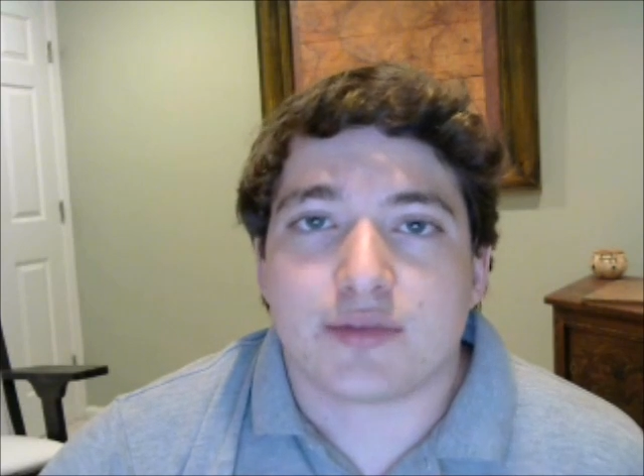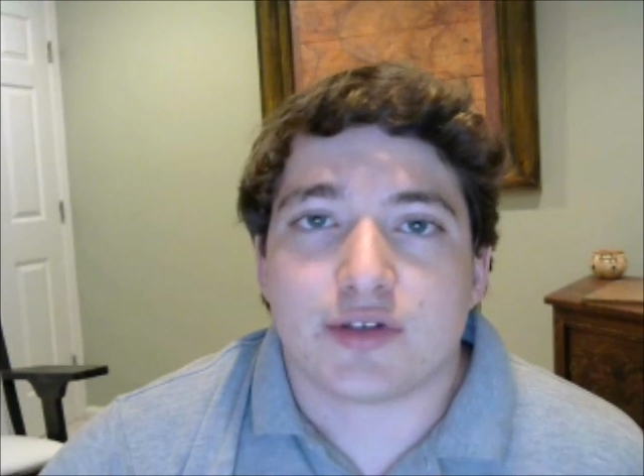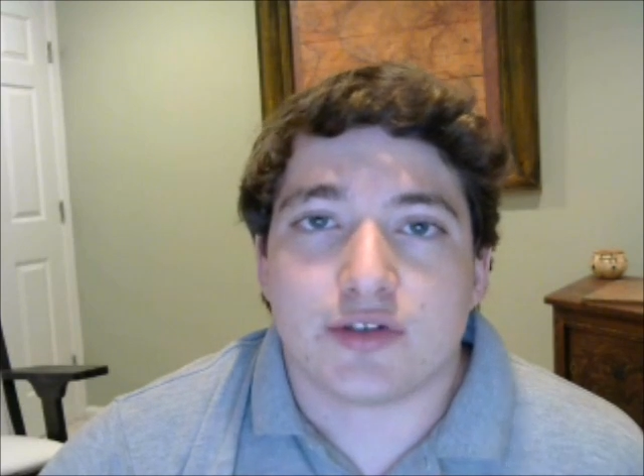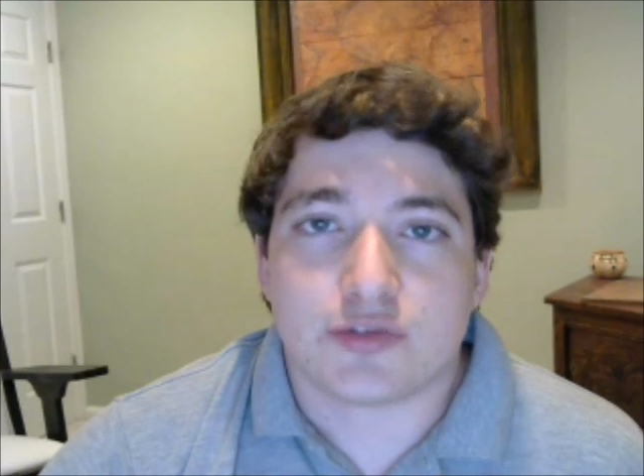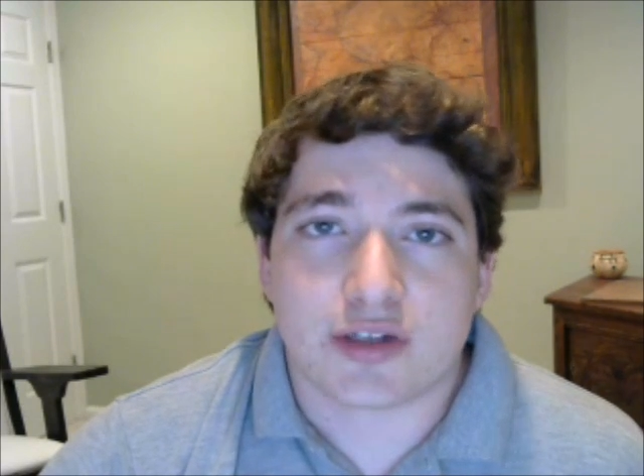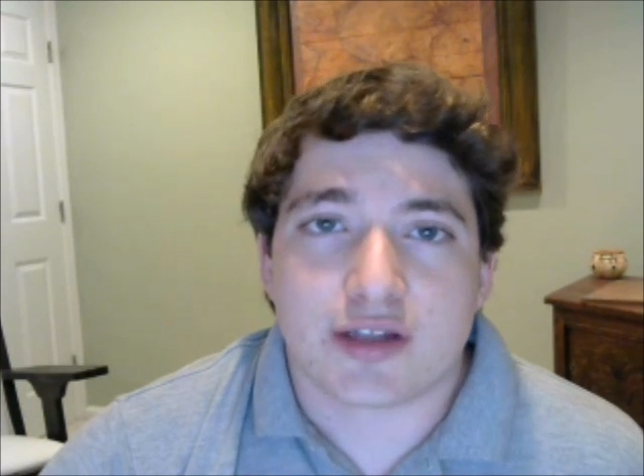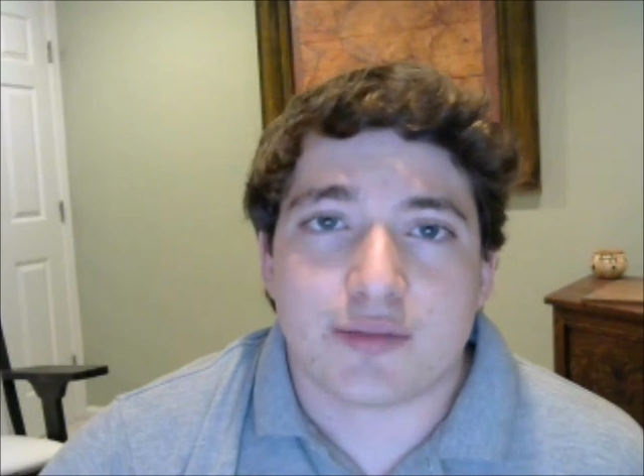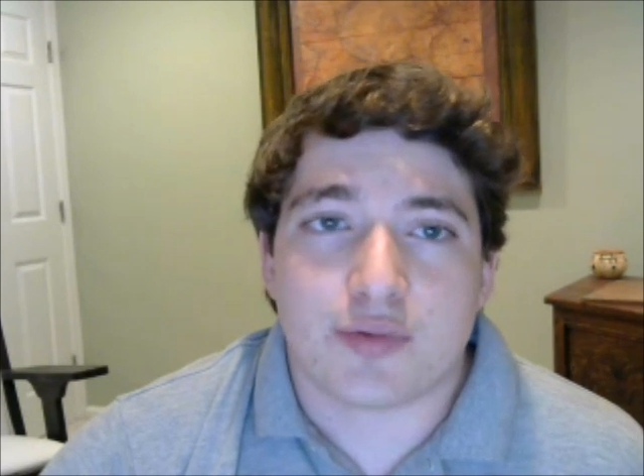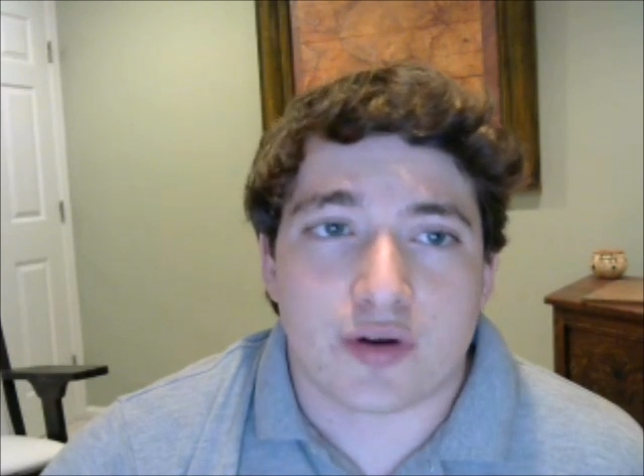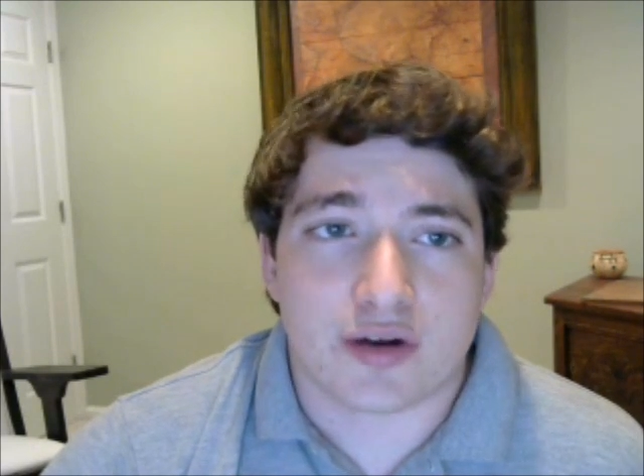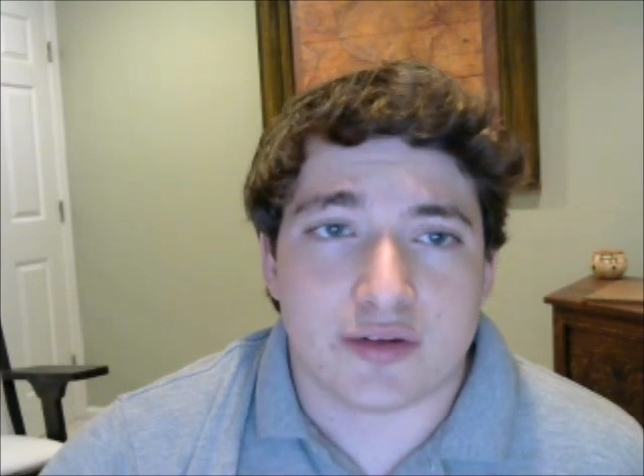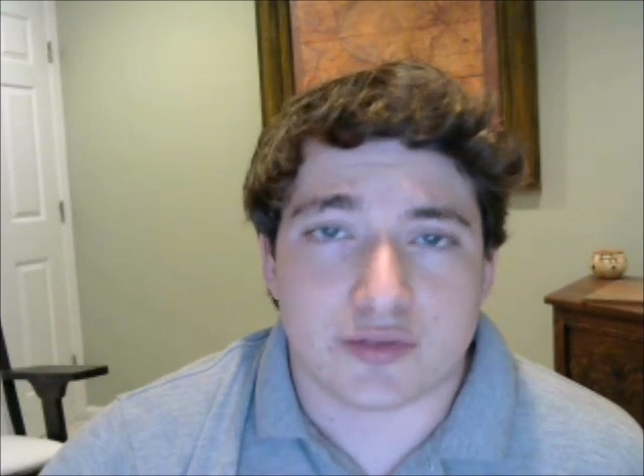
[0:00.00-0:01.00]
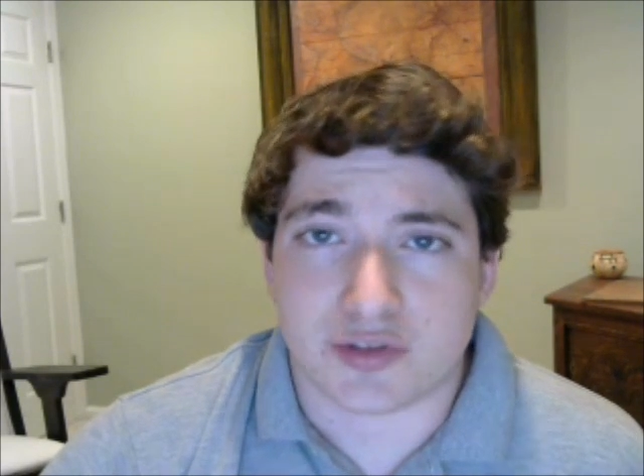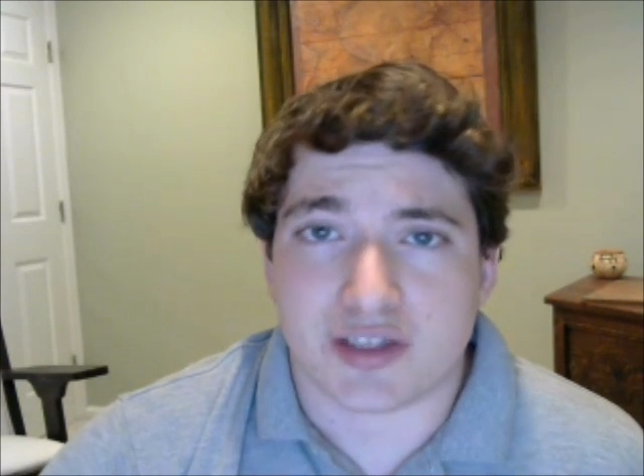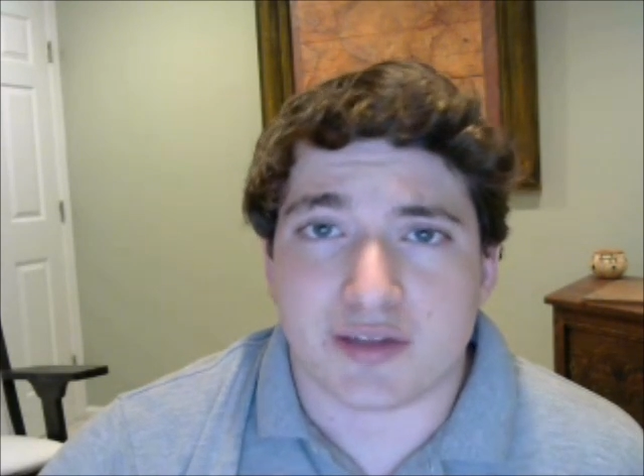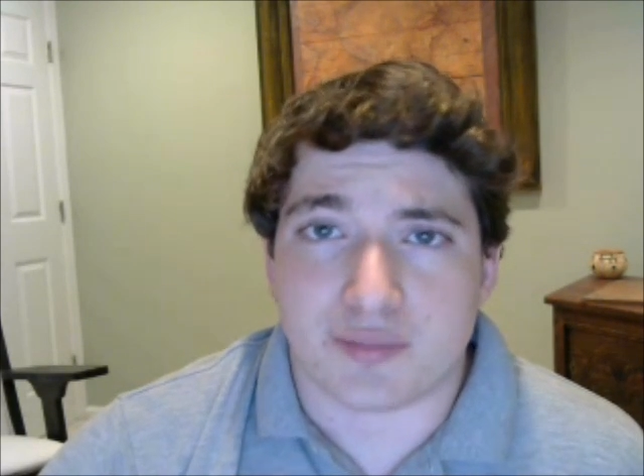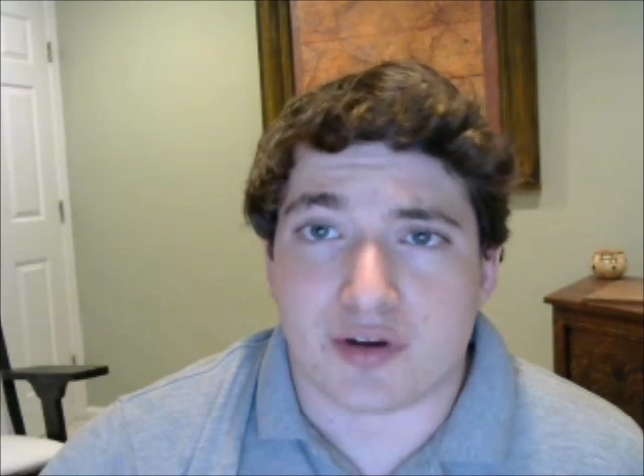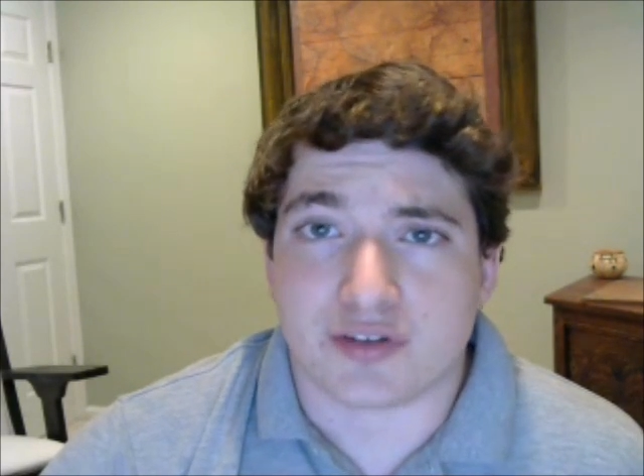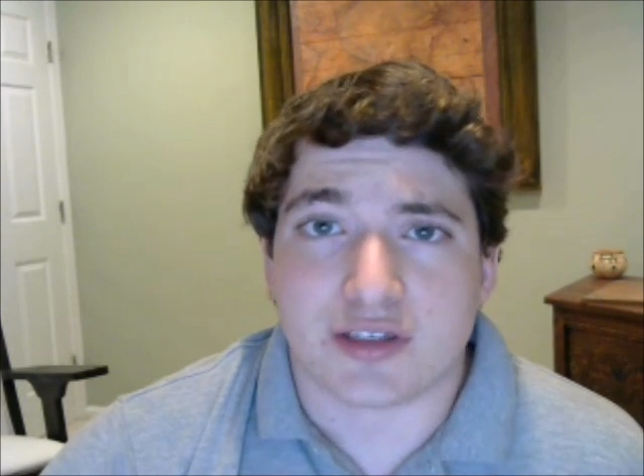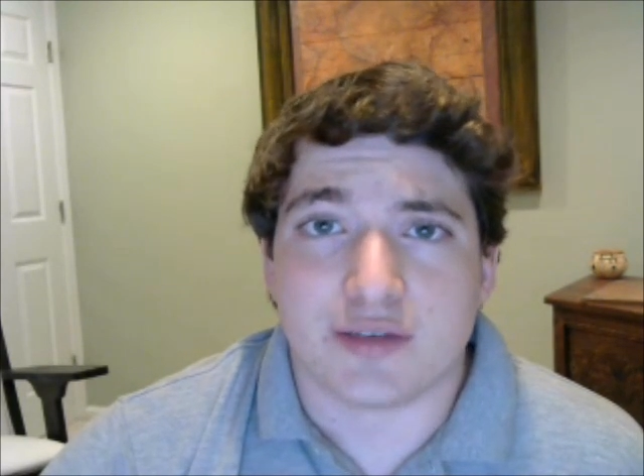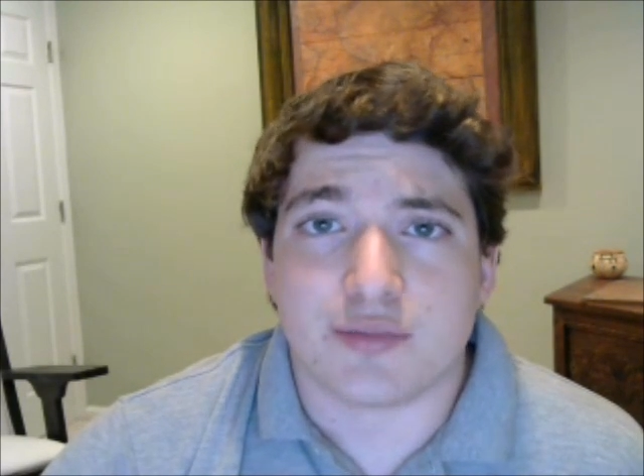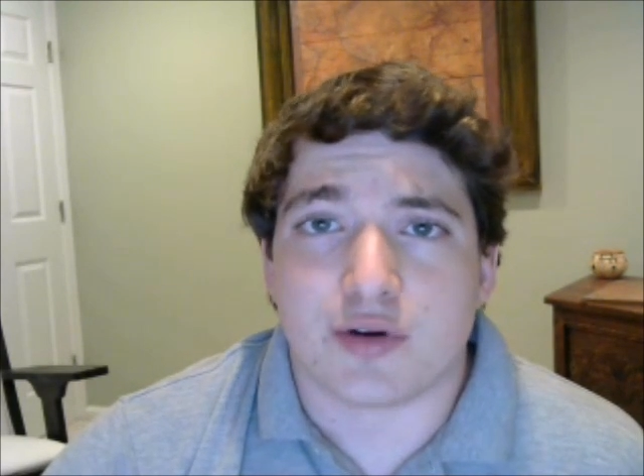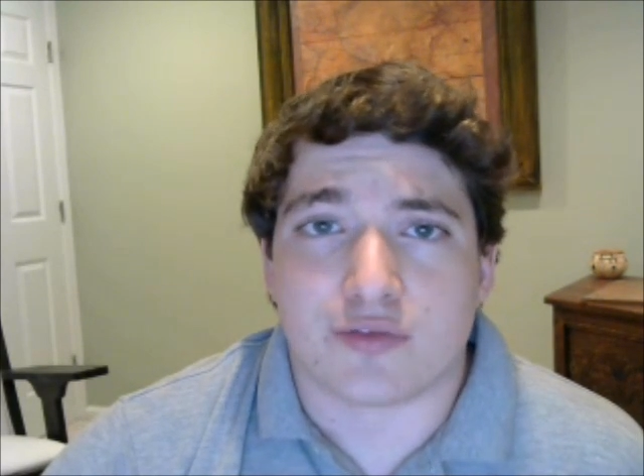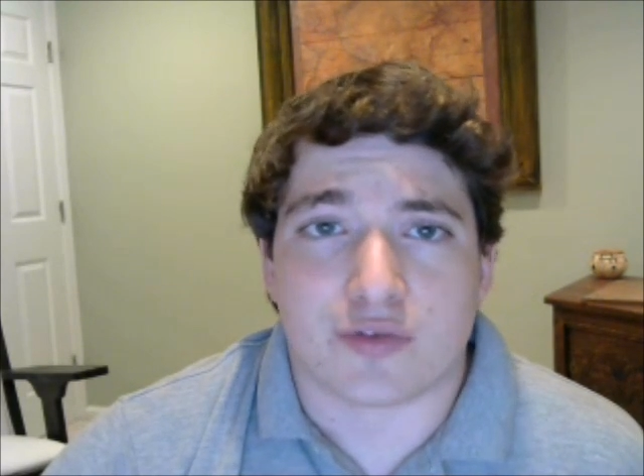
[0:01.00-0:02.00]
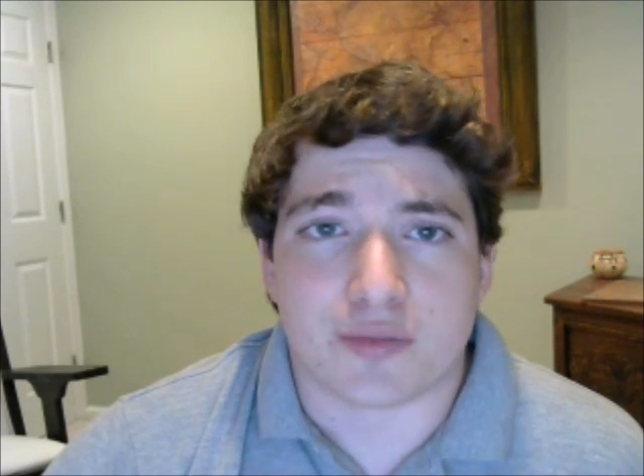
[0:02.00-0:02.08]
So it was really important. It was really personally important